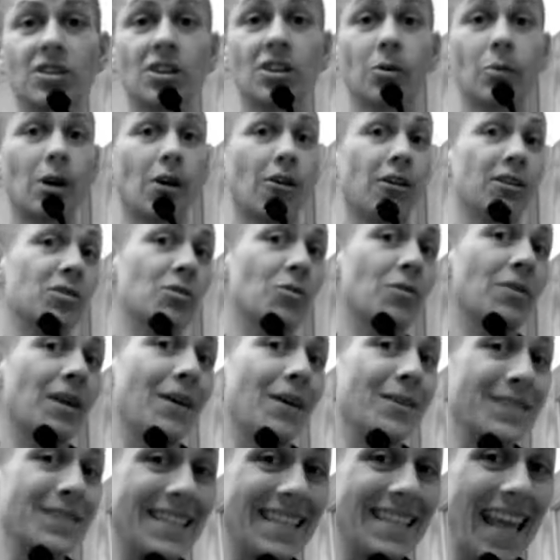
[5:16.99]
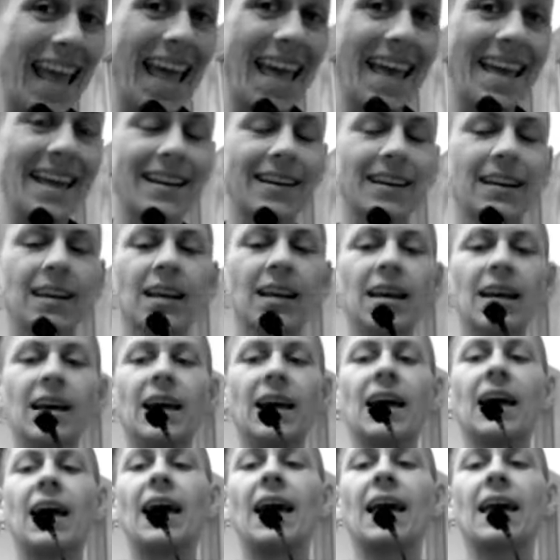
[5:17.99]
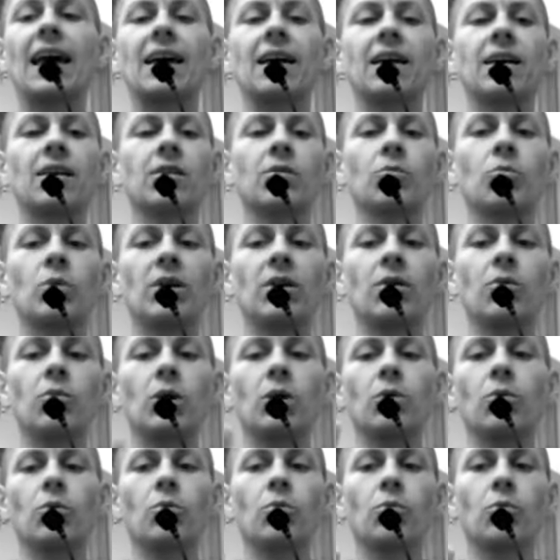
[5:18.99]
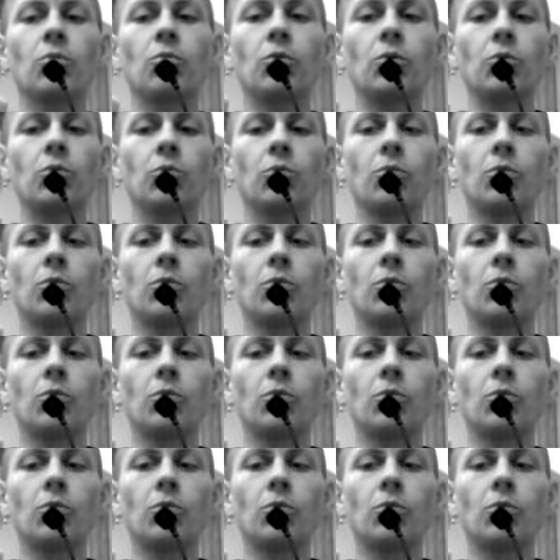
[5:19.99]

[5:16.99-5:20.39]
Here we are at 2010, and we, we we're,